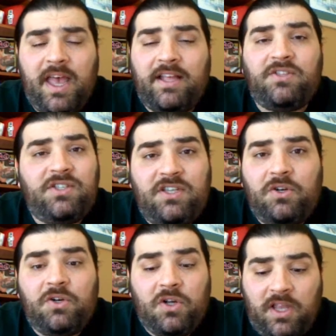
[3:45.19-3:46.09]
and
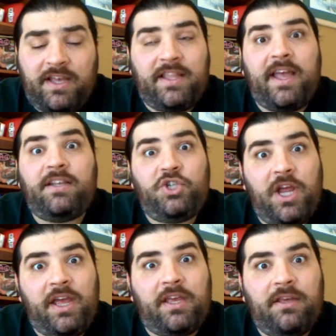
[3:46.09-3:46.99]
still collect that
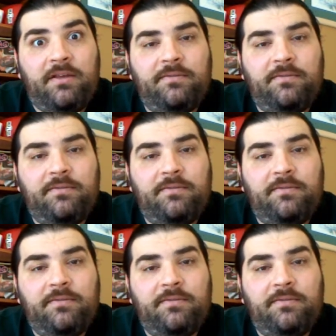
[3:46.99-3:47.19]
check?